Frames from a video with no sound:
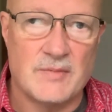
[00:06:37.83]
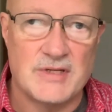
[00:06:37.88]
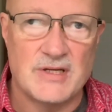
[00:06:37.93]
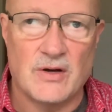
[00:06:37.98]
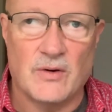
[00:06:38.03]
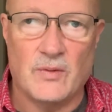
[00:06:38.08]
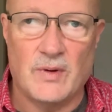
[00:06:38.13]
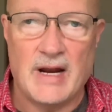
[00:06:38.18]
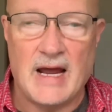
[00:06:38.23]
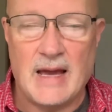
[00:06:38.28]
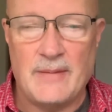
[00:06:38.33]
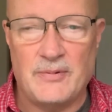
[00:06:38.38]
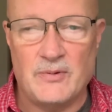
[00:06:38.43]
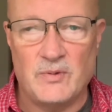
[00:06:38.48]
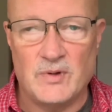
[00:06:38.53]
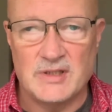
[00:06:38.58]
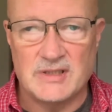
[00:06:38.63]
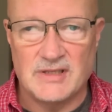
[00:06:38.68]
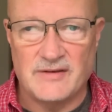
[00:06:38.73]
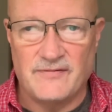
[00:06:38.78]
So what
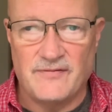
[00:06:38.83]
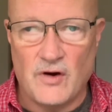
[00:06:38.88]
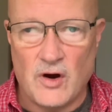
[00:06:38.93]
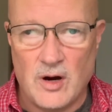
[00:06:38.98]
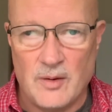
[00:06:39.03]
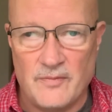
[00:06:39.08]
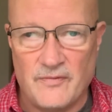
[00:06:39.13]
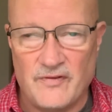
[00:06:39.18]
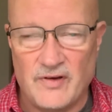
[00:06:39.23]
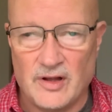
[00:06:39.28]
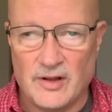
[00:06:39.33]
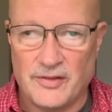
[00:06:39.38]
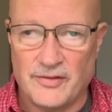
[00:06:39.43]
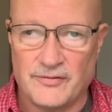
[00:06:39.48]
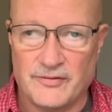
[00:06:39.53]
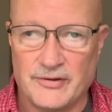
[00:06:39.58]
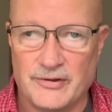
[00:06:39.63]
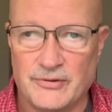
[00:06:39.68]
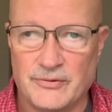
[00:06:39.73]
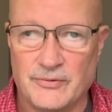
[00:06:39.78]
happened was the farm fell
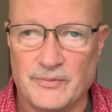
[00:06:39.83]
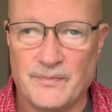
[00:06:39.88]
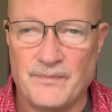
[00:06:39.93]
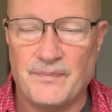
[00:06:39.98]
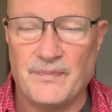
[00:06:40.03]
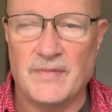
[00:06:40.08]
through,